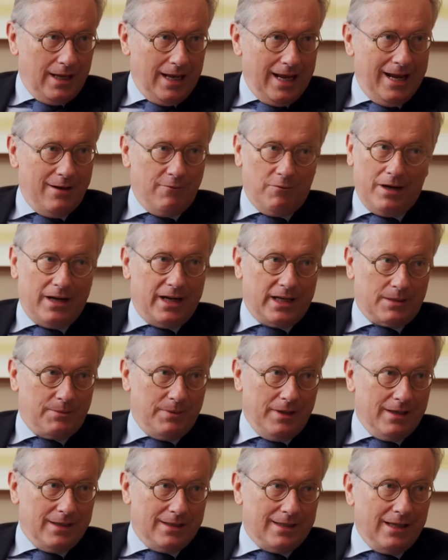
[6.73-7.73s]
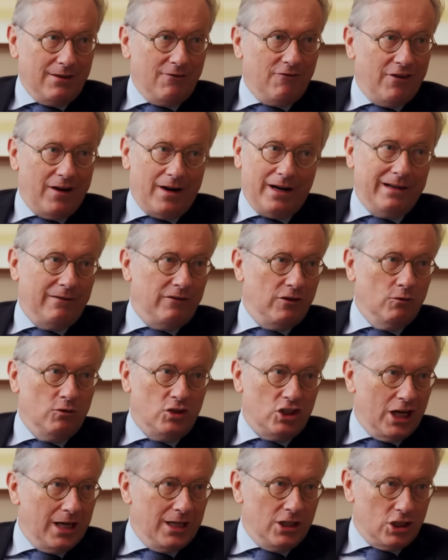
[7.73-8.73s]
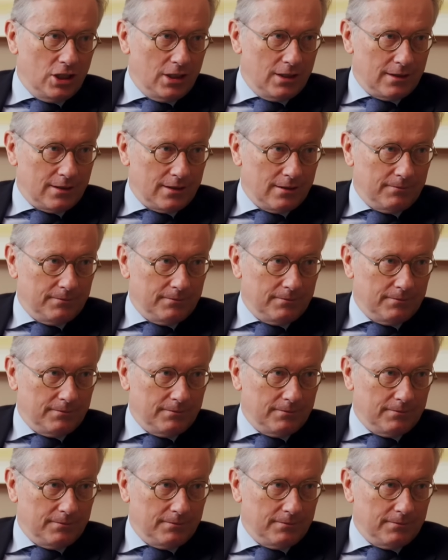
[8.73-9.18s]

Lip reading: and were experiencing very few changes.